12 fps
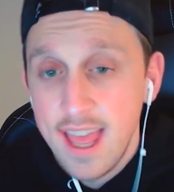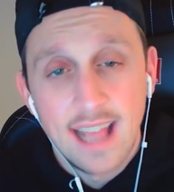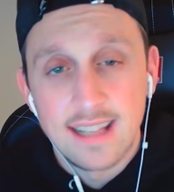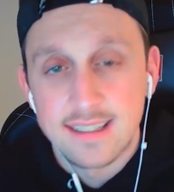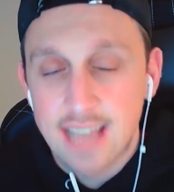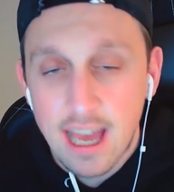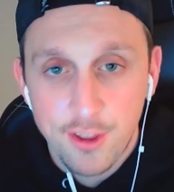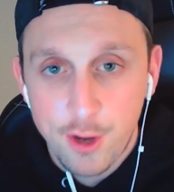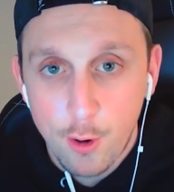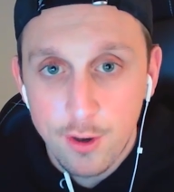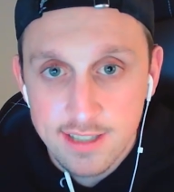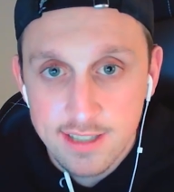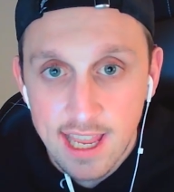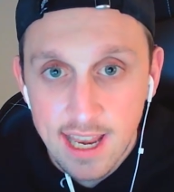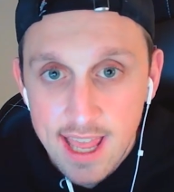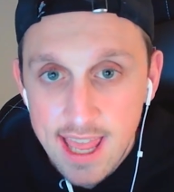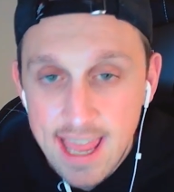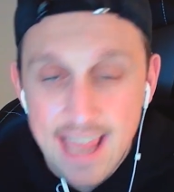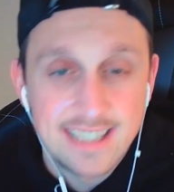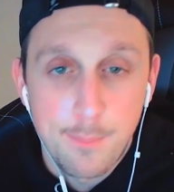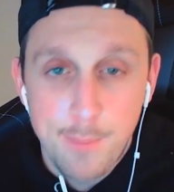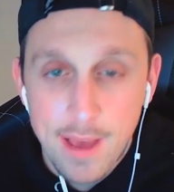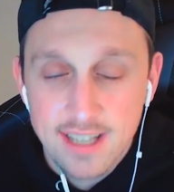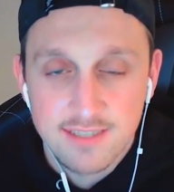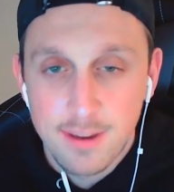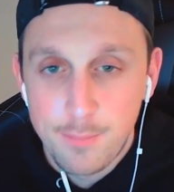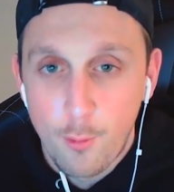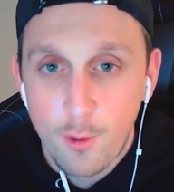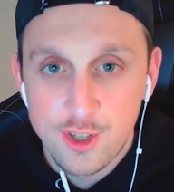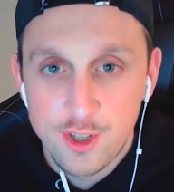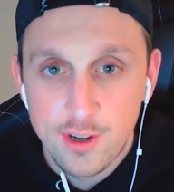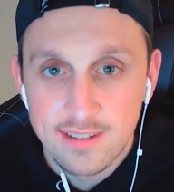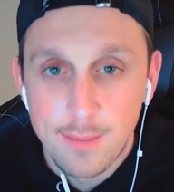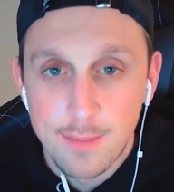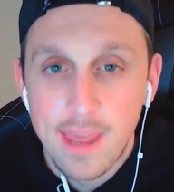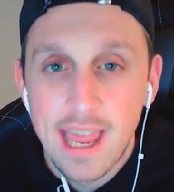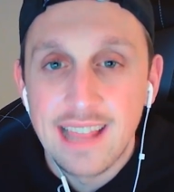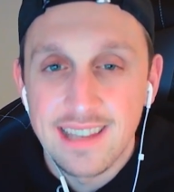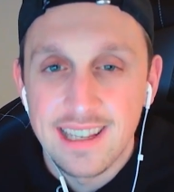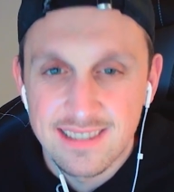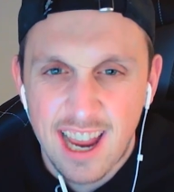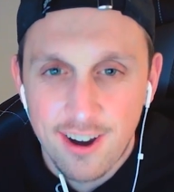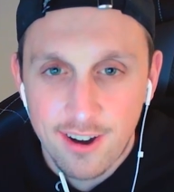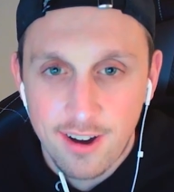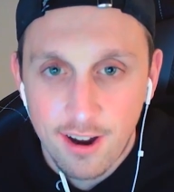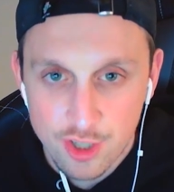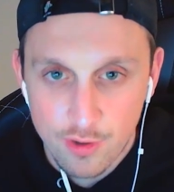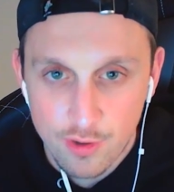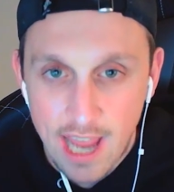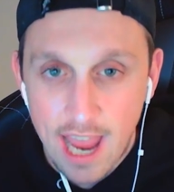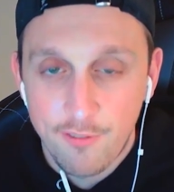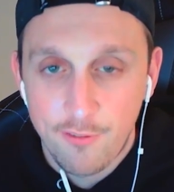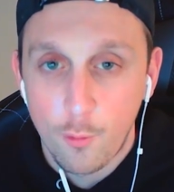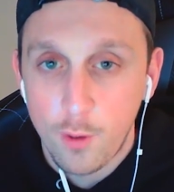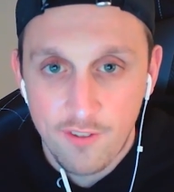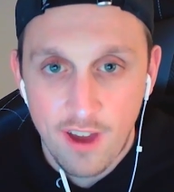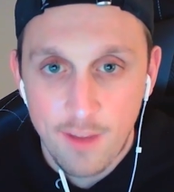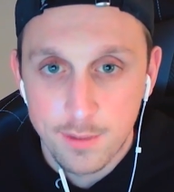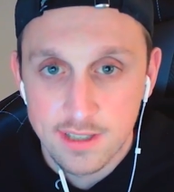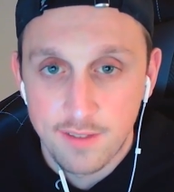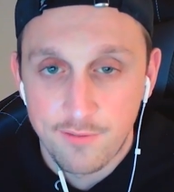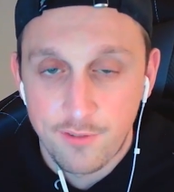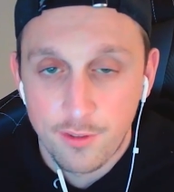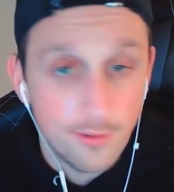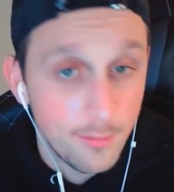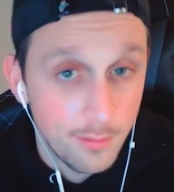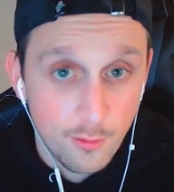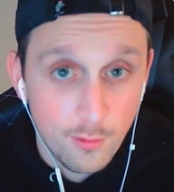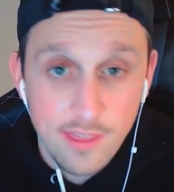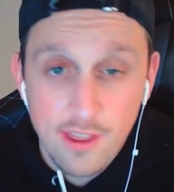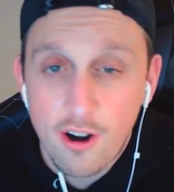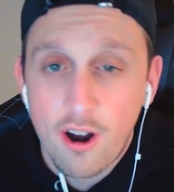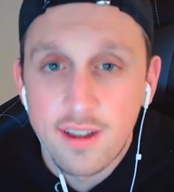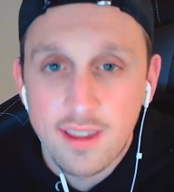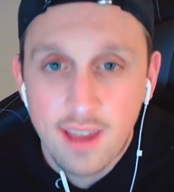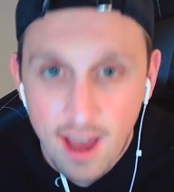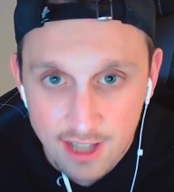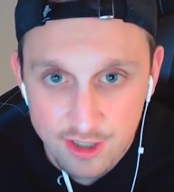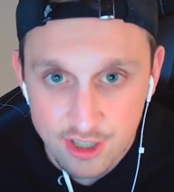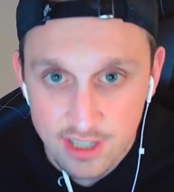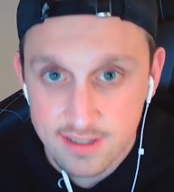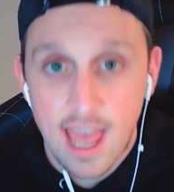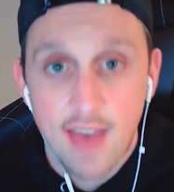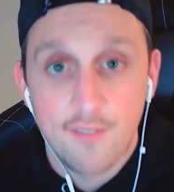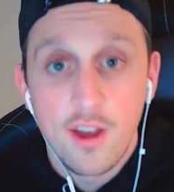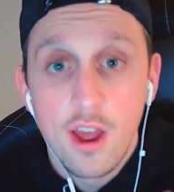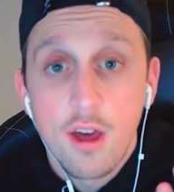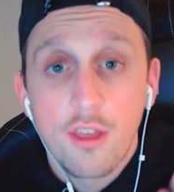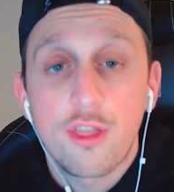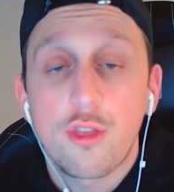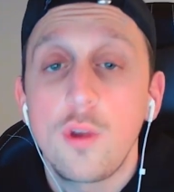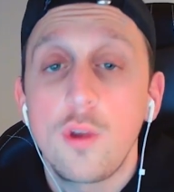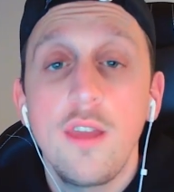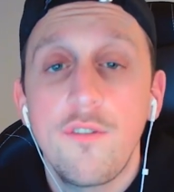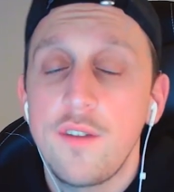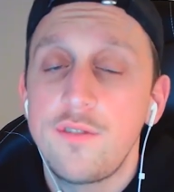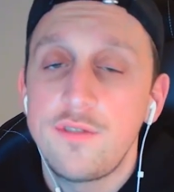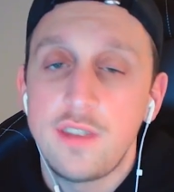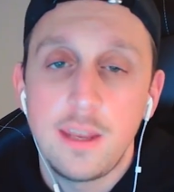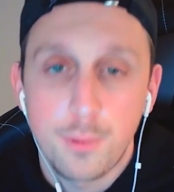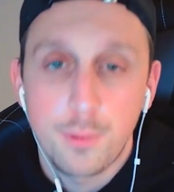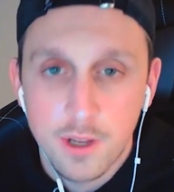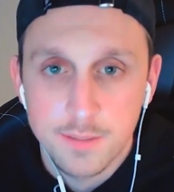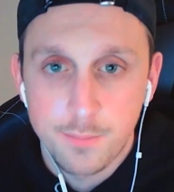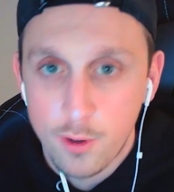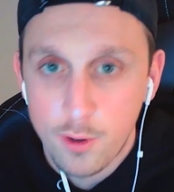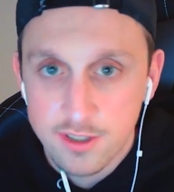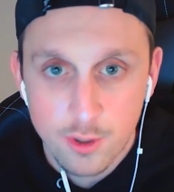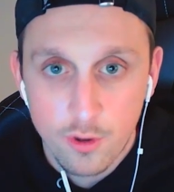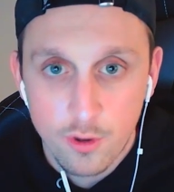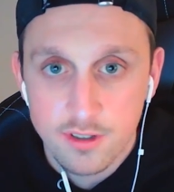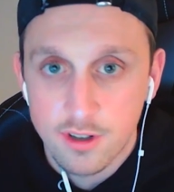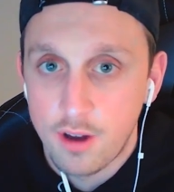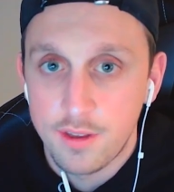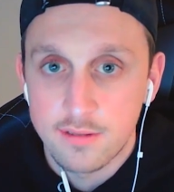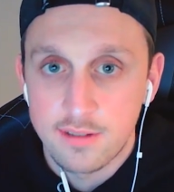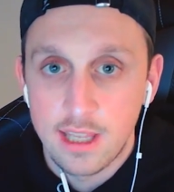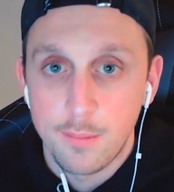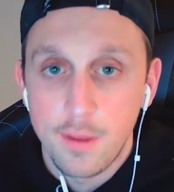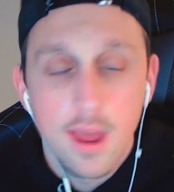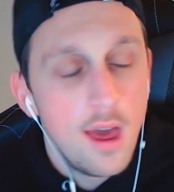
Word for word: And South Dakota State is the best three point shooting team in the entire country at 45% from three. They're unconscious. They have three 15 plus point scorers on their team.